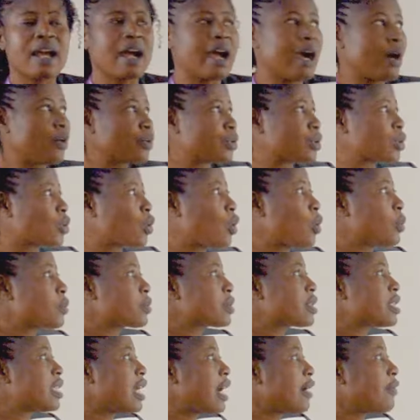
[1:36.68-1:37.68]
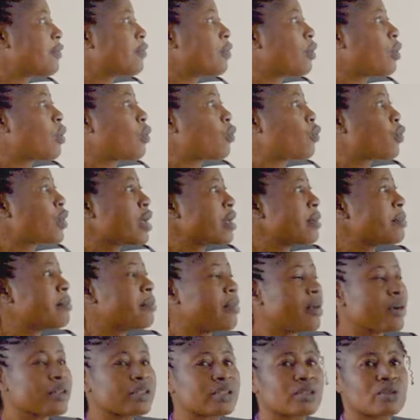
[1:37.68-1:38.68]
outcomes. Therefore, we
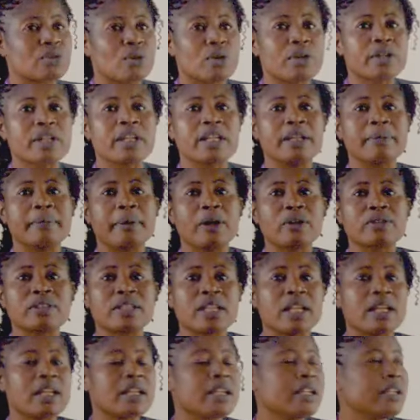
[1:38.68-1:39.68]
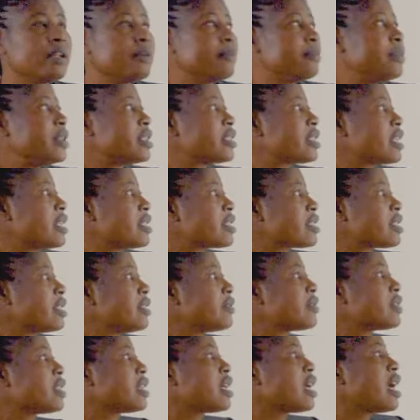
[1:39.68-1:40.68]
must talk about patient
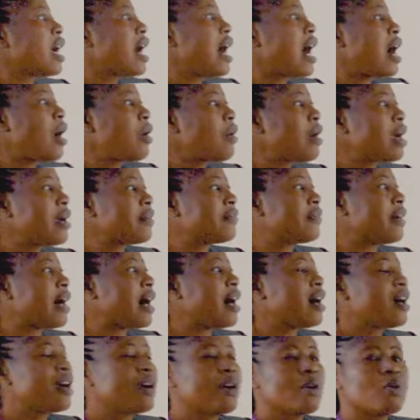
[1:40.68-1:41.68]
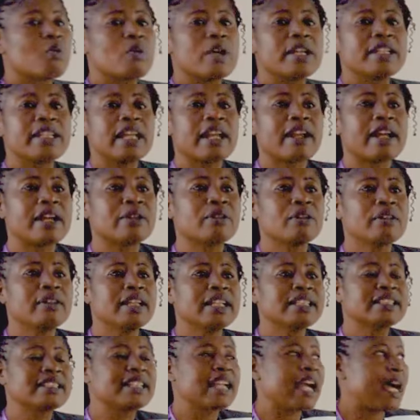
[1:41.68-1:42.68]
safety. However, when there are
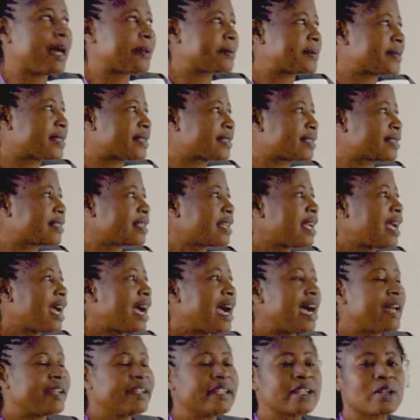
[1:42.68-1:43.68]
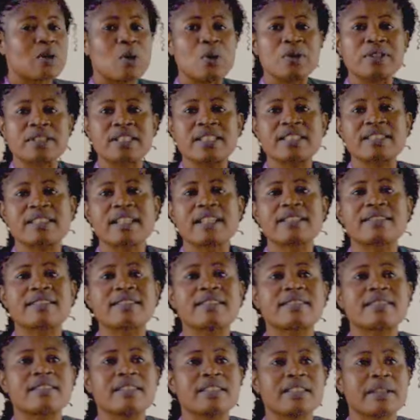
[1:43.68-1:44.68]
knowledge gaps and
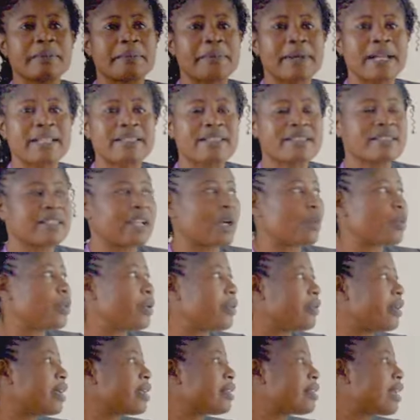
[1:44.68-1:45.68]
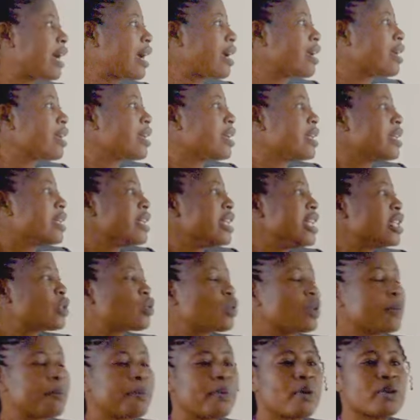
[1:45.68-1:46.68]
inconsistencies in the practice that we render,
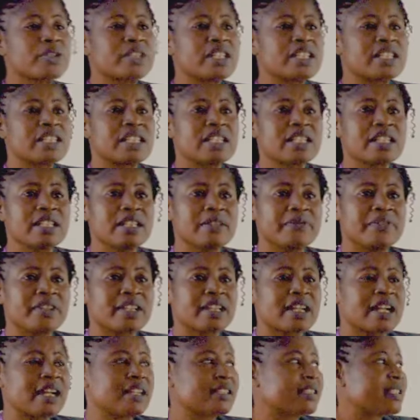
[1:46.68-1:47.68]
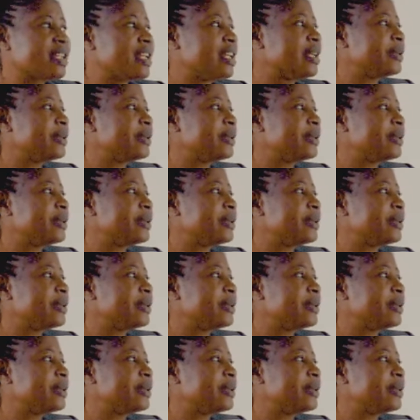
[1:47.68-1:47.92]
it will pose a significant